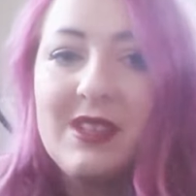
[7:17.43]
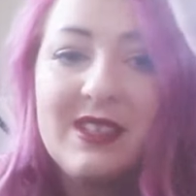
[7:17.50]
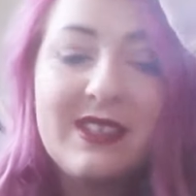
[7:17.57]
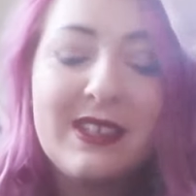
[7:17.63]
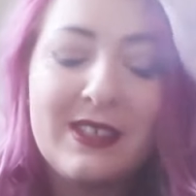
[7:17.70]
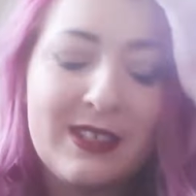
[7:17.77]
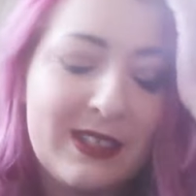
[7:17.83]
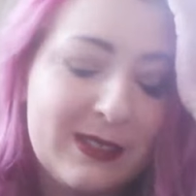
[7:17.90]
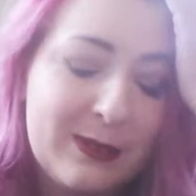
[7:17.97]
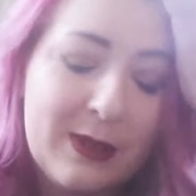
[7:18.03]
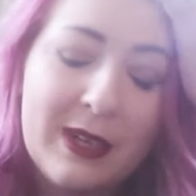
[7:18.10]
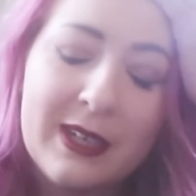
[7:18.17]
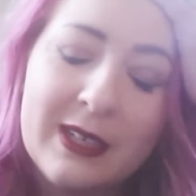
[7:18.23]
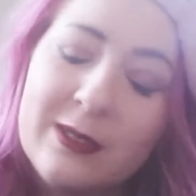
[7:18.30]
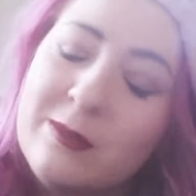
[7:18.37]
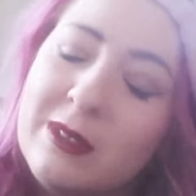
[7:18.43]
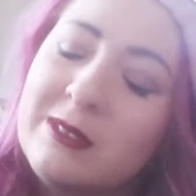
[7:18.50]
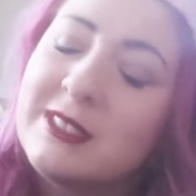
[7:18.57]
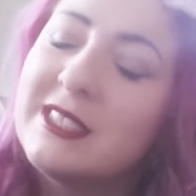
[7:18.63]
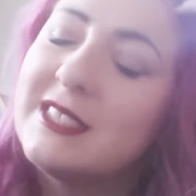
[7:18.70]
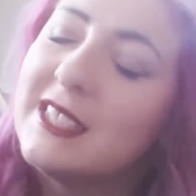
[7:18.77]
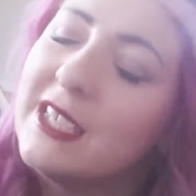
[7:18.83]
you know, what
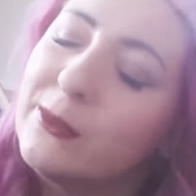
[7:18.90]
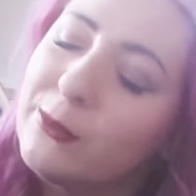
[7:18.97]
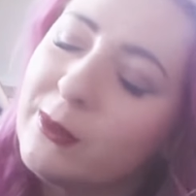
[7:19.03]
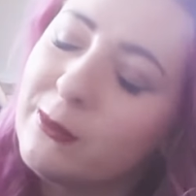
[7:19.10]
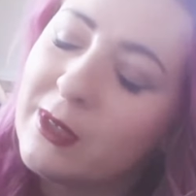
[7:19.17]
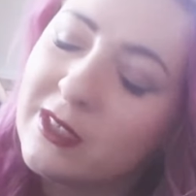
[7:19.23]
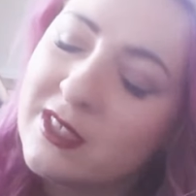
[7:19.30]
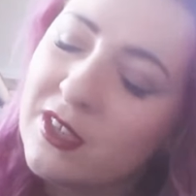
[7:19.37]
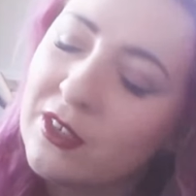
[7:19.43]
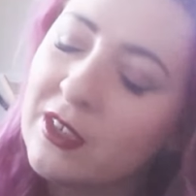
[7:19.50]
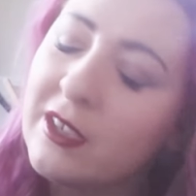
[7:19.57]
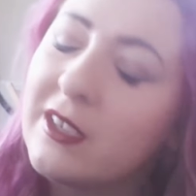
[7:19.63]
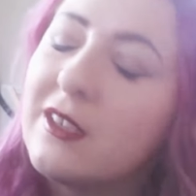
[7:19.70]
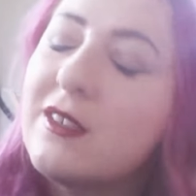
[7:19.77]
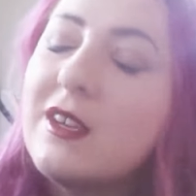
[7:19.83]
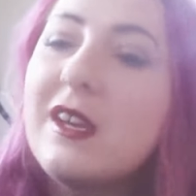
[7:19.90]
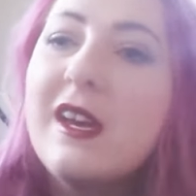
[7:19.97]
was I saying? Where was I?